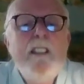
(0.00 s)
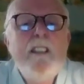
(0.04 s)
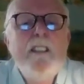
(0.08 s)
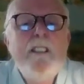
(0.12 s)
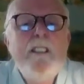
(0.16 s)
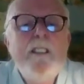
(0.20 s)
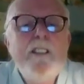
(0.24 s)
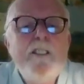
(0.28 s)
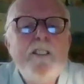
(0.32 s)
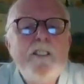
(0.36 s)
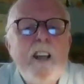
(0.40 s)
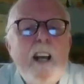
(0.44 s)

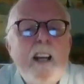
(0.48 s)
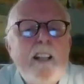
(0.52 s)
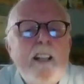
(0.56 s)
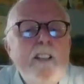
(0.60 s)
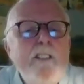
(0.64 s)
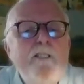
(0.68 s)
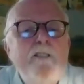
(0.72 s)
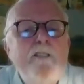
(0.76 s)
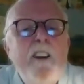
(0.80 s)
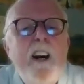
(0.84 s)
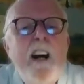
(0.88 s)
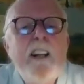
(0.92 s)
The
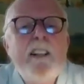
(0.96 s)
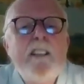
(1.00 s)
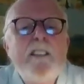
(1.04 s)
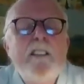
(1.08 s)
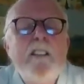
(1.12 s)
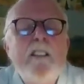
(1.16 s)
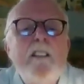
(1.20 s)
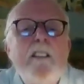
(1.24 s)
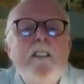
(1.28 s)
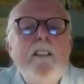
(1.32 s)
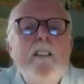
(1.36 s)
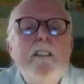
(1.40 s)
second
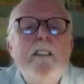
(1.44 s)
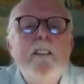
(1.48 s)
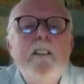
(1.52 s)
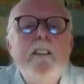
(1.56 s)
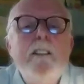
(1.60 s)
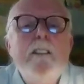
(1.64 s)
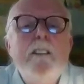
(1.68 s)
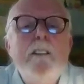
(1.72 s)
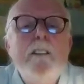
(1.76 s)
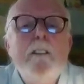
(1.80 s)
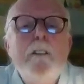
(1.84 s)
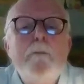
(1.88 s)
fact
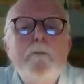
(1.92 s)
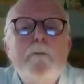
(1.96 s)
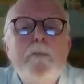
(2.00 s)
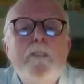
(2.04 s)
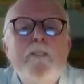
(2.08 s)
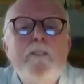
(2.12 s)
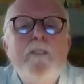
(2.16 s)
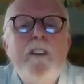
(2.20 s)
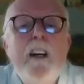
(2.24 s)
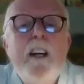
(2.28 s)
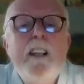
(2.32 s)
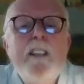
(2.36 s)

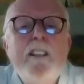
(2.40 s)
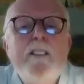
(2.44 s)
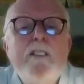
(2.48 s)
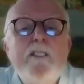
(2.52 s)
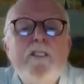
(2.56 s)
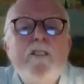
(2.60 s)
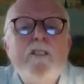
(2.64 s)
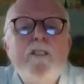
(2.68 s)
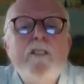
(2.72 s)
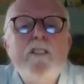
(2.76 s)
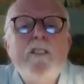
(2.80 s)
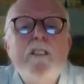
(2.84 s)

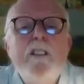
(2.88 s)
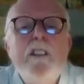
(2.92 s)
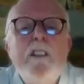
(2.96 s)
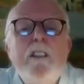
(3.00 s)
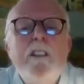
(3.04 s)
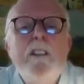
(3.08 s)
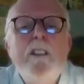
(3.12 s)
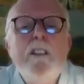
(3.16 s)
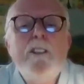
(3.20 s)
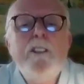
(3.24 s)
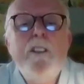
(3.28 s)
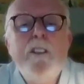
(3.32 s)
provides
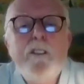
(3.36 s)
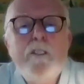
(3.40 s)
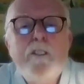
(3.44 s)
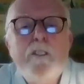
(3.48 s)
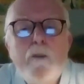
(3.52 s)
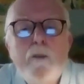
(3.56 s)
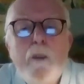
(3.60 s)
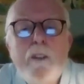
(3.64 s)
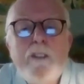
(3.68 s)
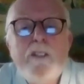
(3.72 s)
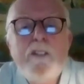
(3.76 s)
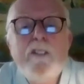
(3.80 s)
the
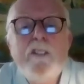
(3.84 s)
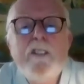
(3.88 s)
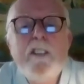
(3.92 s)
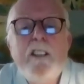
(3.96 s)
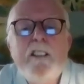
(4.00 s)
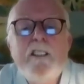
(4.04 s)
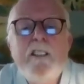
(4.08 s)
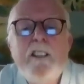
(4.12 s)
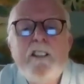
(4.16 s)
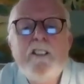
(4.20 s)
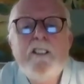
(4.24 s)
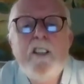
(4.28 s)
twist
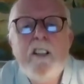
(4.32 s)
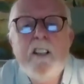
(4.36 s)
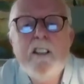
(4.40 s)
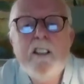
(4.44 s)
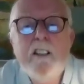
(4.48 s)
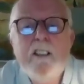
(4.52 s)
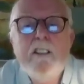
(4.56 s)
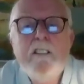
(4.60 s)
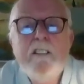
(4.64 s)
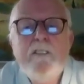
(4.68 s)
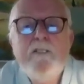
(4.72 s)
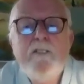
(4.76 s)
in the
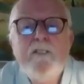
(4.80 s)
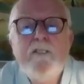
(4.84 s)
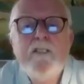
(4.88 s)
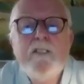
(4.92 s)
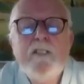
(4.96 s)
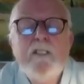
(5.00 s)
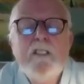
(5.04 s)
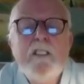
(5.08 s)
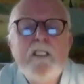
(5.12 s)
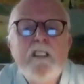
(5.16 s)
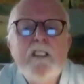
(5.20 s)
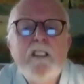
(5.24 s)
tale
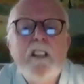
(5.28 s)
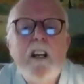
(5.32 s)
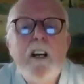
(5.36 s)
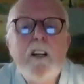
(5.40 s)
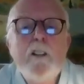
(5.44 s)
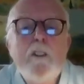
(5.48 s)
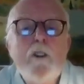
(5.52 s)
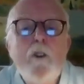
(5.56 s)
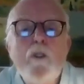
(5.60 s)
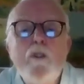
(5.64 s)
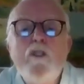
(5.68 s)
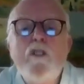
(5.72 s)

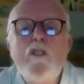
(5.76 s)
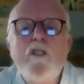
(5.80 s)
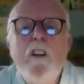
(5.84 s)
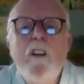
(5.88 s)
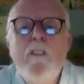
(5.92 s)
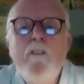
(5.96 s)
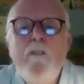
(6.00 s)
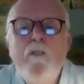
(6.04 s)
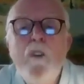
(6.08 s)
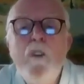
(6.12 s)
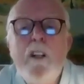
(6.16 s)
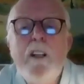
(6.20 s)
and goes
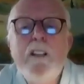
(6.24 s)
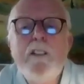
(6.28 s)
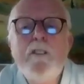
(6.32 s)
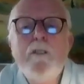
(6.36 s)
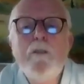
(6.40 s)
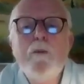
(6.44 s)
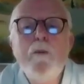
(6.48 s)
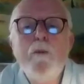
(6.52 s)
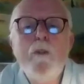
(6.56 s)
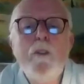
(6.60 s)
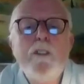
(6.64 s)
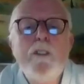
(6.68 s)
some way
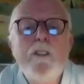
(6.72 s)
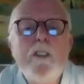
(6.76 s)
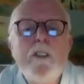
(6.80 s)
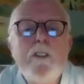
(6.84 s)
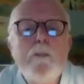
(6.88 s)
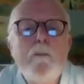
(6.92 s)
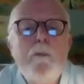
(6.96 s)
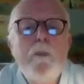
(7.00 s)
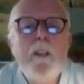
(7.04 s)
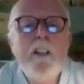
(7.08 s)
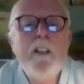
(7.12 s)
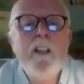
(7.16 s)
towards
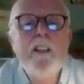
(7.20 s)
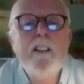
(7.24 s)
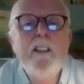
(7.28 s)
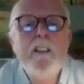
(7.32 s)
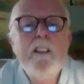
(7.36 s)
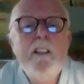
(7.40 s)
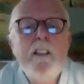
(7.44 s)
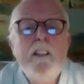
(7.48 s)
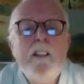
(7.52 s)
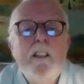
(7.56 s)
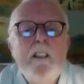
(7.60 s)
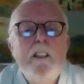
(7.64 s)
explaining
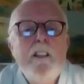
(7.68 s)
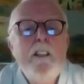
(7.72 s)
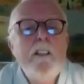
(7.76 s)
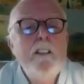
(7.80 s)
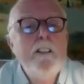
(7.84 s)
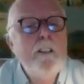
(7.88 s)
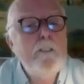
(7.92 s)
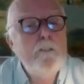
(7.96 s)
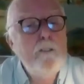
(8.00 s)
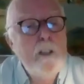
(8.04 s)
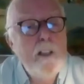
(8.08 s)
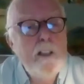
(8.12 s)

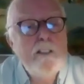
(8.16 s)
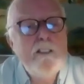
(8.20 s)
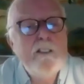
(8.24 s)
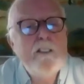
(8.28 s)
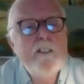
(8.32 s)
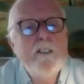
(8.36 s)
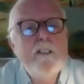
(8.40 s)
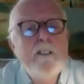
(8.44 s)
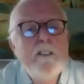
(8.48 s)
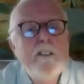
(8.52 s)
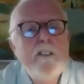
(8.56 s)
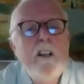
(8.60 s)
the
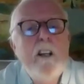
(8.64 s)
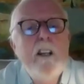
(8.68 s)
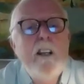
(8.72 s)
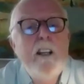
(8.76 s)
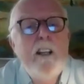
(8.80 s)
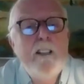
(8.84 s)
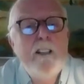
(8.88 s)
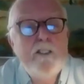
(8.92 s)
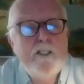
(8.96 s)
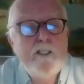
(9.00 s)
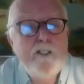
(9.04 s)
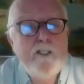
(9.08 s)
religious
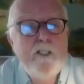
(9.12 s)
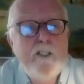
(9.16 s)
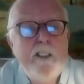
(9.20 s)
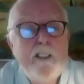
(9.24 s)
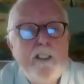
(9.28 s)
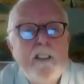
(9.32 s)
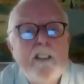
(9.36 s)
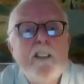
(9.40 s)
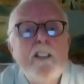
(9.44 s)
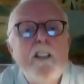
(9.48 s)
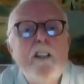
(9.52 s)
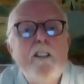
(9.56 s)

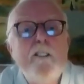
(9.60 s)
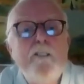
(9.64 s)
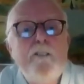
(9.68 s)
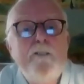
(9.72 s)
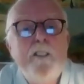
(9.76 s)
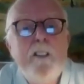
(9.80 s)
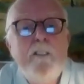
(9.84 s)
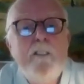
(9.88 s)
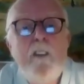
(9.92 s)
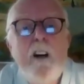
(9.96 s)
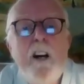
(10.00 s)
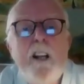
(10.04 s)
history of
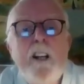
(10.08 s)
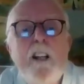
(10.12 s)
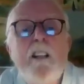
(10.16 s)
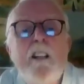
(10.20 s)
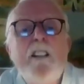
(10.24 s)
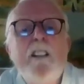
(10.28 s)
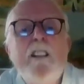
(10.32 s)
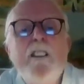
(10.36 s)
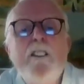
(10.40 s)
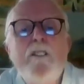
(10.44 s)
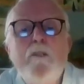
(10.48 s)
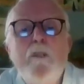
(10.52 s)
Fermanagh
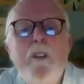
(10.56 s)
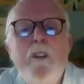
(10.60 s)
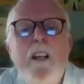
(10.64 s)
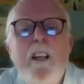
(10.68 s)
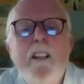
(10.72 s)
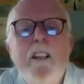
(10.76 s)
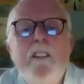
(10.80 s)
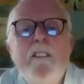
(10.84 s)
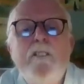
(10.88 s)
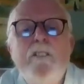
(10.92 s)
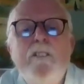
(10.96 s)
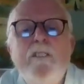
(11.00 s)
as
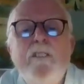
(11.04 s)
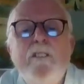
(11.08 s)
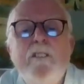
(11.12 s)
well.